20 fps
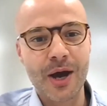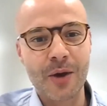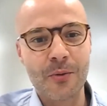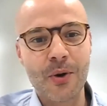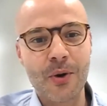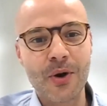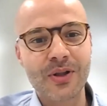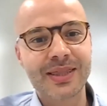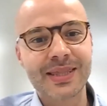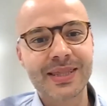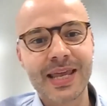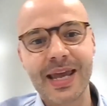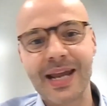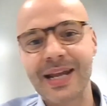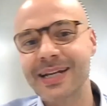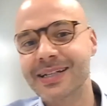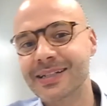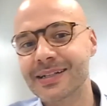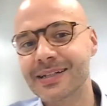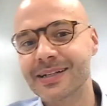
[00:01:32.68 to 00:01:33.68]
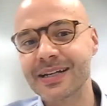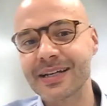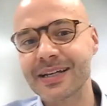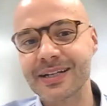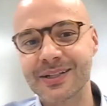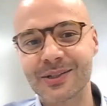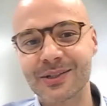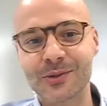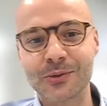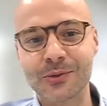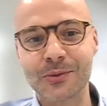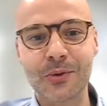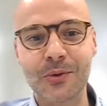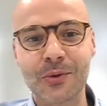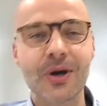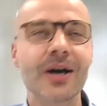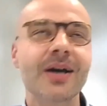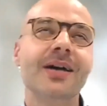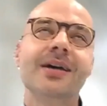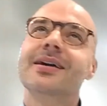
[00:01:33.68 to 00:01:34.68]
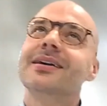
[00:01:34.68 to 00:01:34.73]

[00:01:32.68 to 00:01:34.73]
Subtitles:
I won't enter into